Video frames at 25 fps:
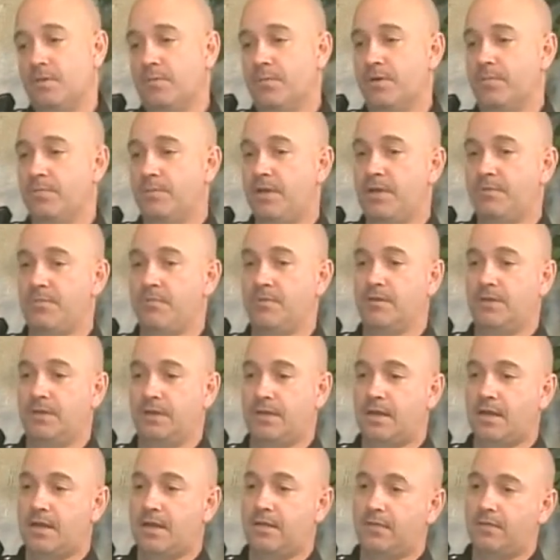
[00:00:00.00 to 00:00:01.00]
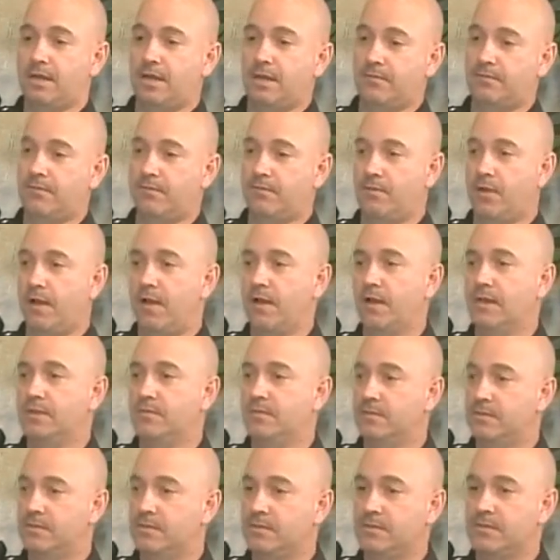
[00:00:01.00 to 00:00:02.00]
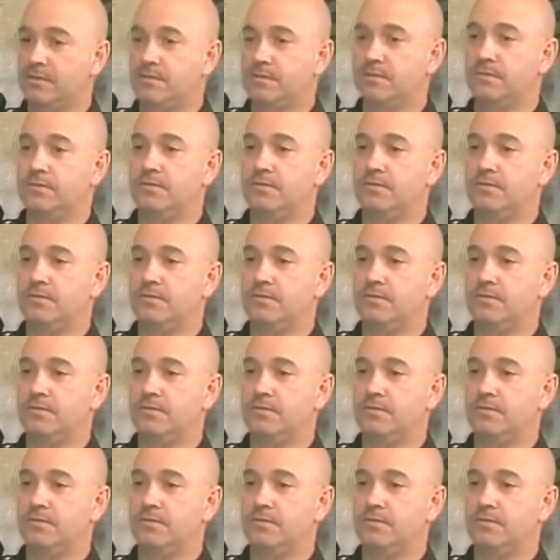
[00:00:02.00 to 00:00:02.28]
put people in contact with the right agencies